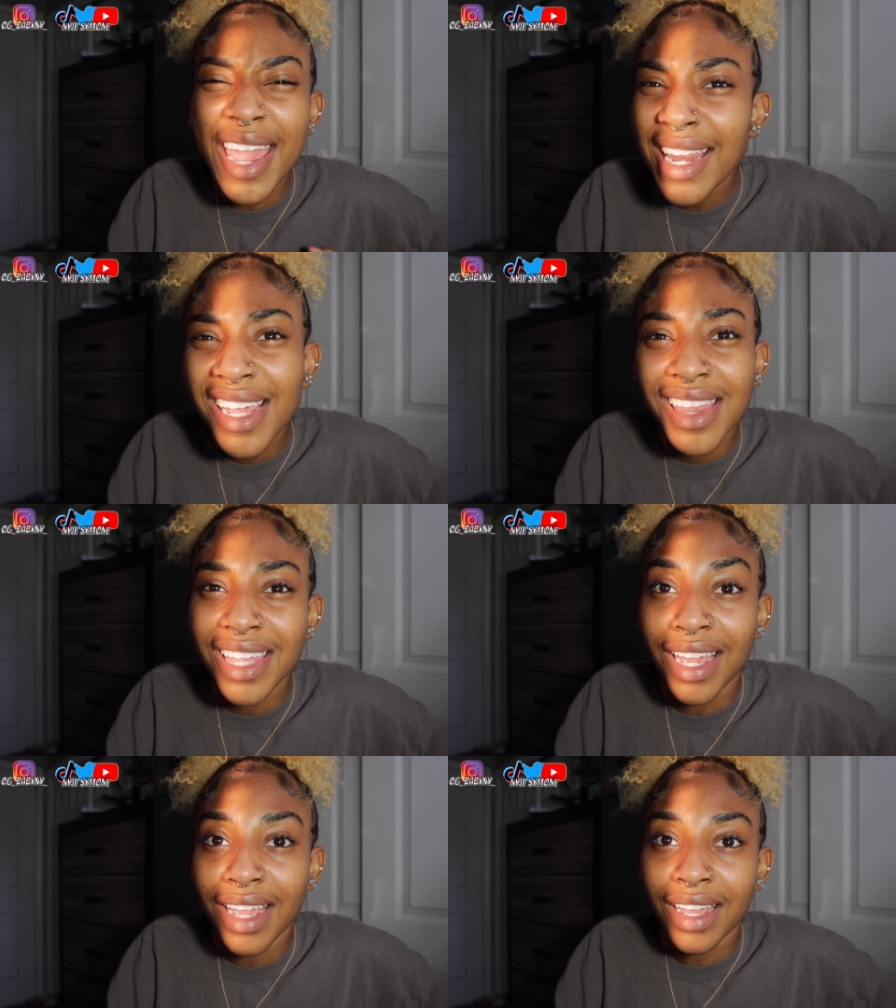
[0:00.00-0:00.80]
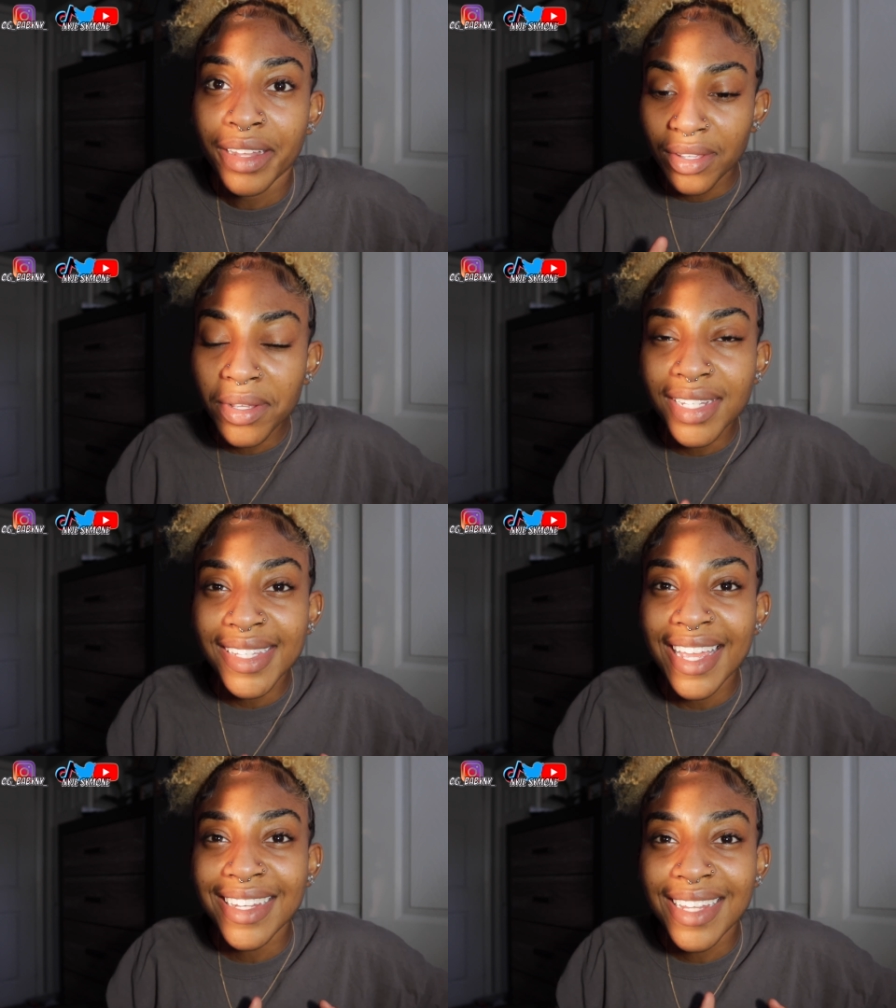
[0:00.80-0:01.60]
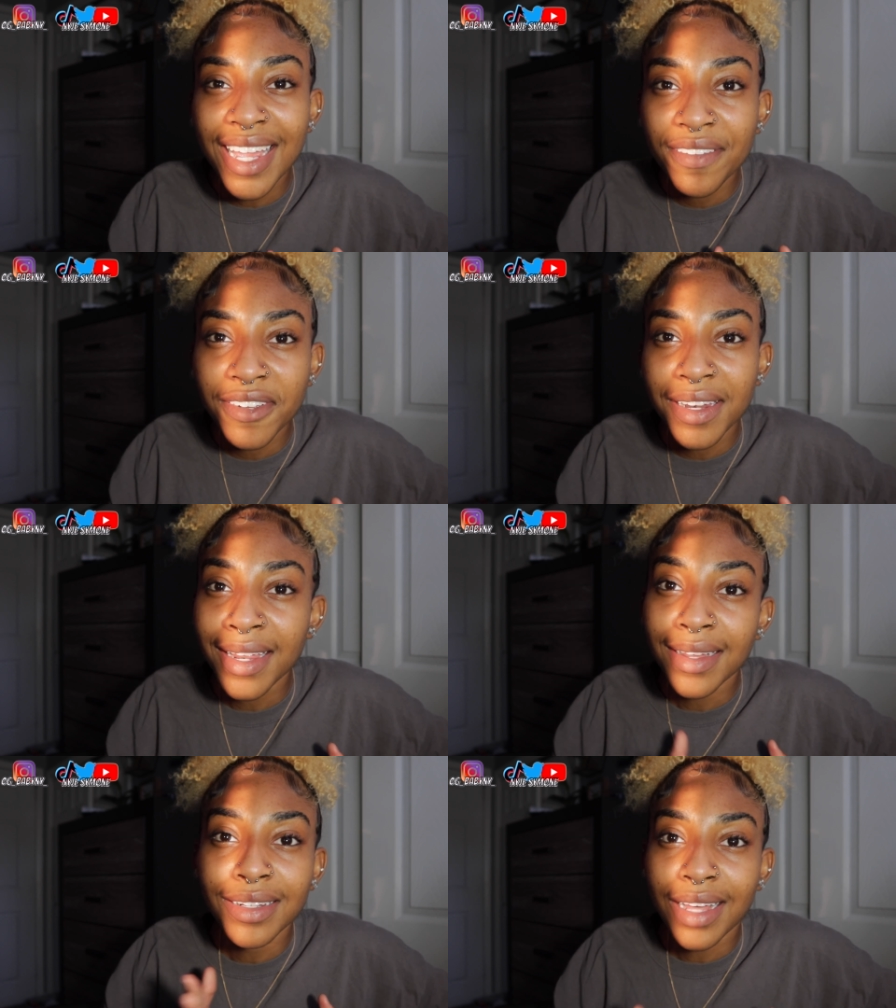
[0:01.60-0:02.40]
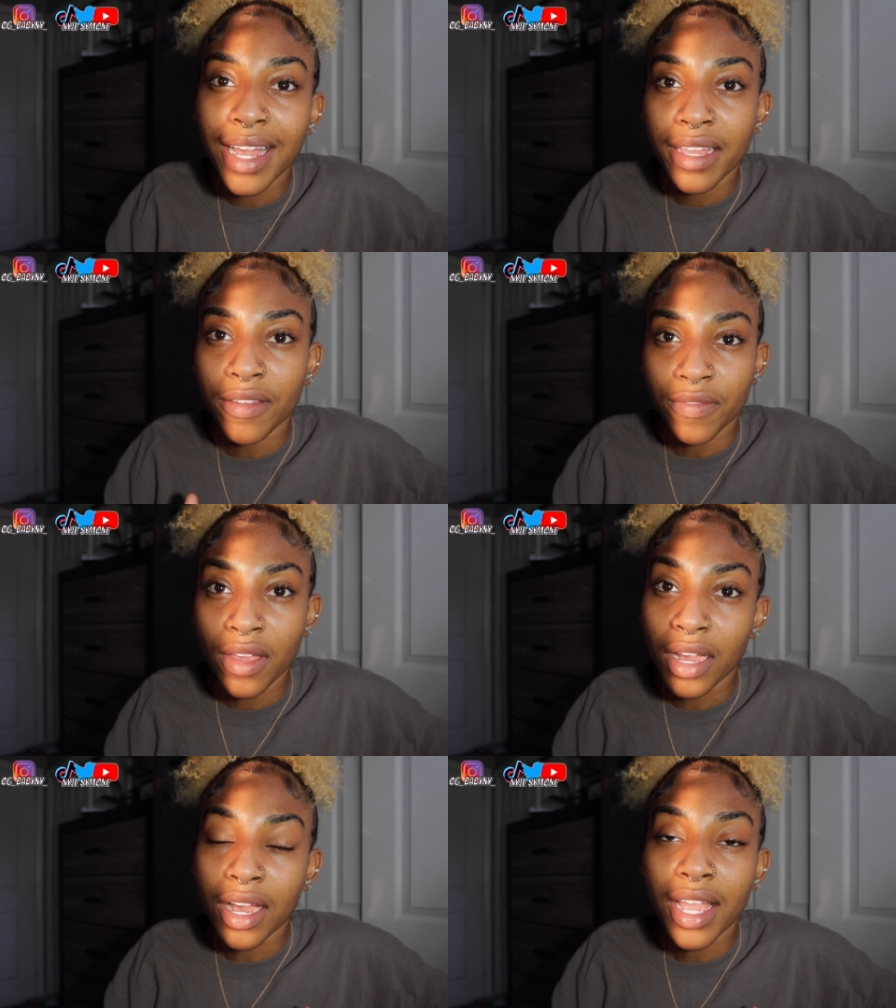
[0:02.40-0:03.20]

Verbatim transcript: Anything. You could take David and Goliath, y'all.